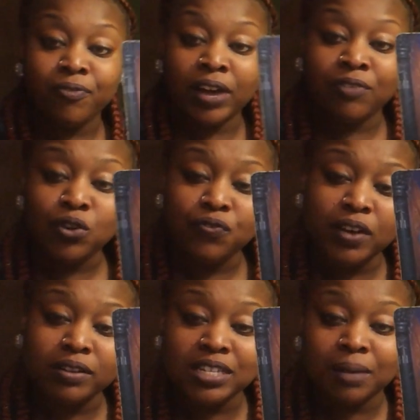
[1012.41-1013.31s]
if you
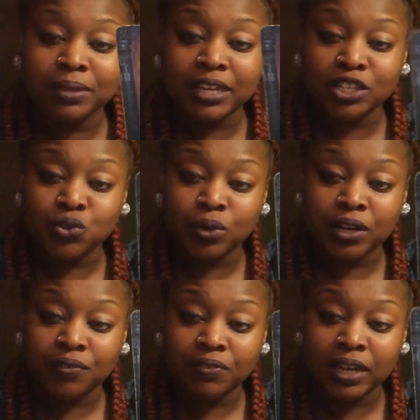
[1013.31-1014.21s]
felt something
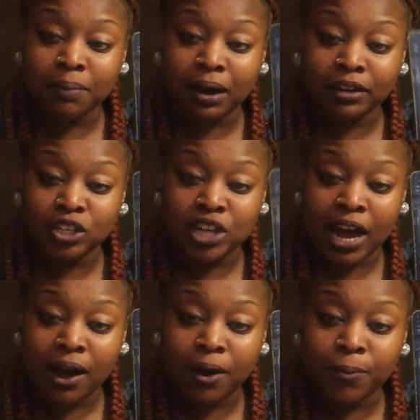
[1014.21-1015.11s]
intuitively about a
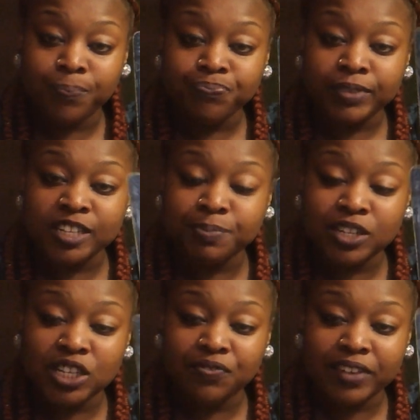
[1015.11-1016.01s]
child,
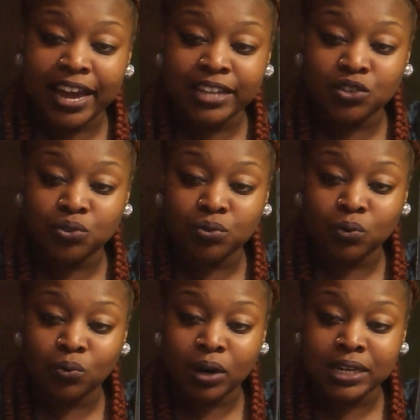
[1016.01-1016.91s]
especially if it had to do with a
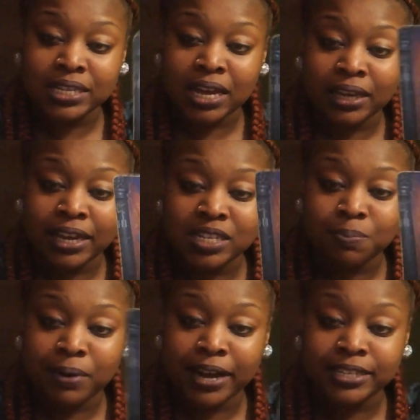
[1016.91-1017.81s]
water sign, Cancer,
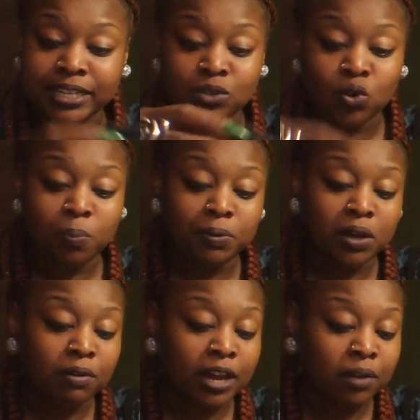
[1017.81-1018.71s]
Pisces,
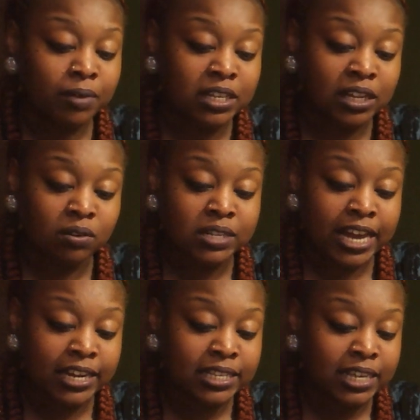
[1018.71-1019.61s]
Scorpio, Aries, Leo,
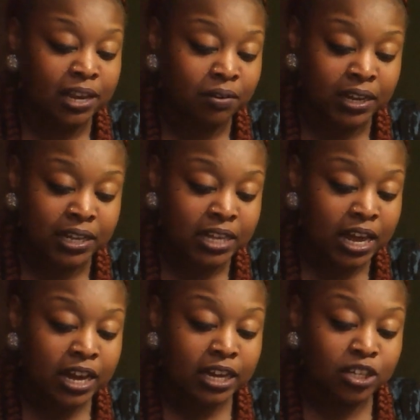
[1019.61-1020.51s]
Sagittarius,
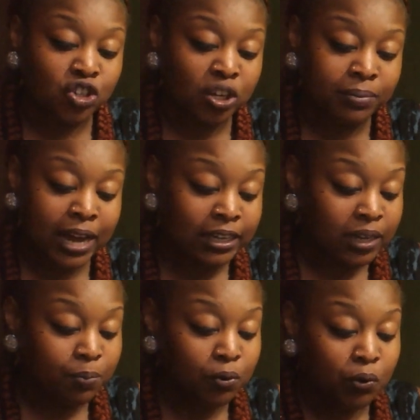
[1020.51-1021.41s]
Gemini,
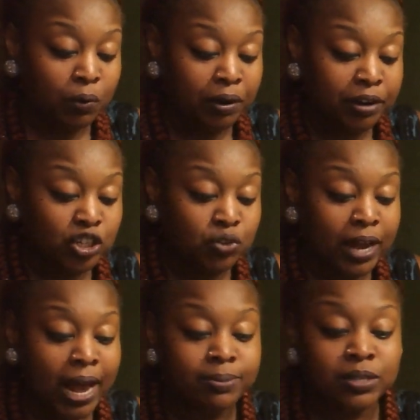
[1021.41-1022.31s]
Libra, Aquarius, you
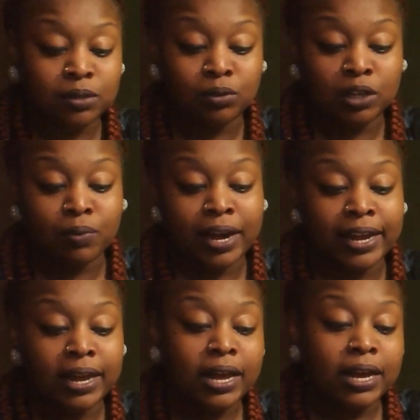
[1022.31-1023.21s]
are absolutely
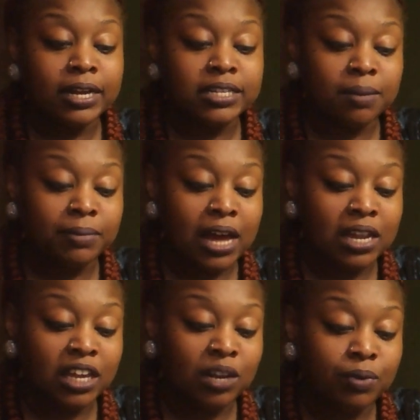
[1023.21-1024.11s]
right. Some of y'all
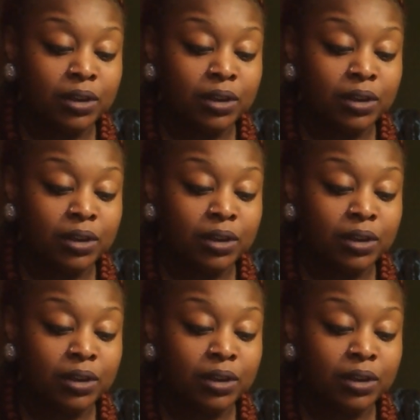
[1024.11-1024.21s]
are getting